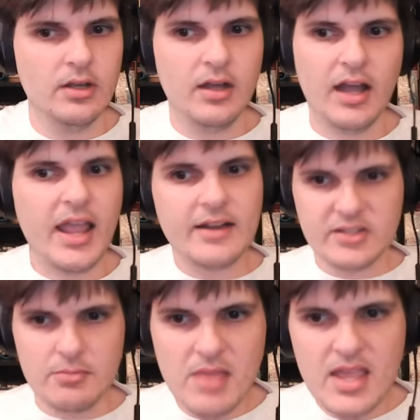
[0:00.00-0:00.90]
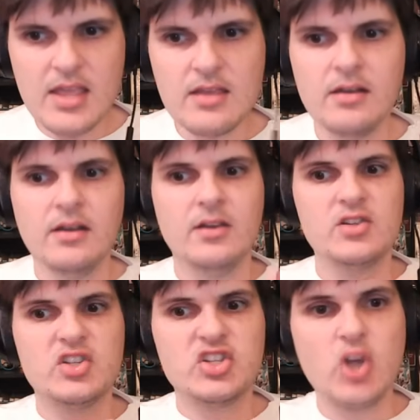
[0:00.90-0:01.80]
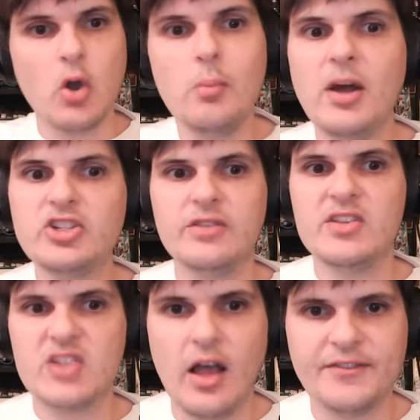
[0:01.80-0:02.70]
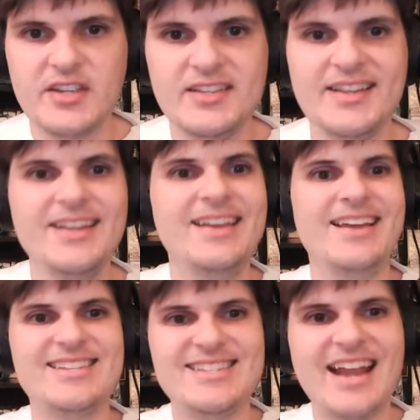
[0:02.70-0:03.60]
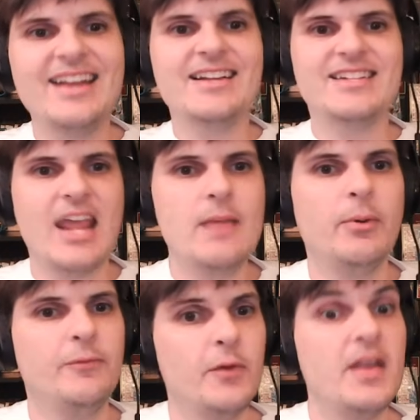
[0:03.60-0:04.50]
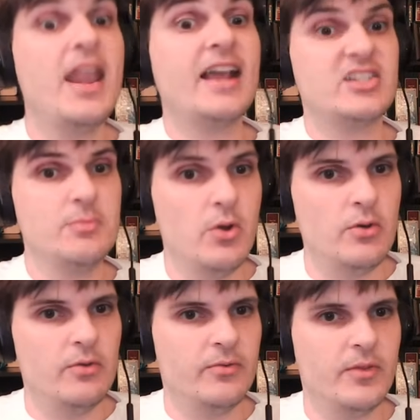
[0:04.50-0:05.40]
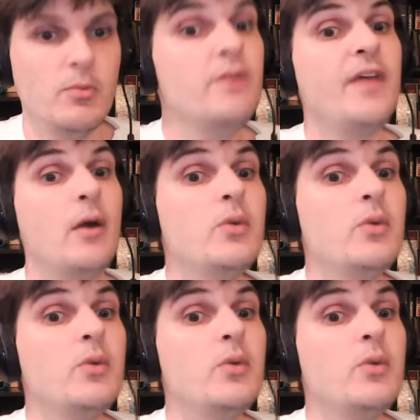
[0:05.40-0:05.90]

Again, to me, so much of this offseason is setting the table for the next move, the move that we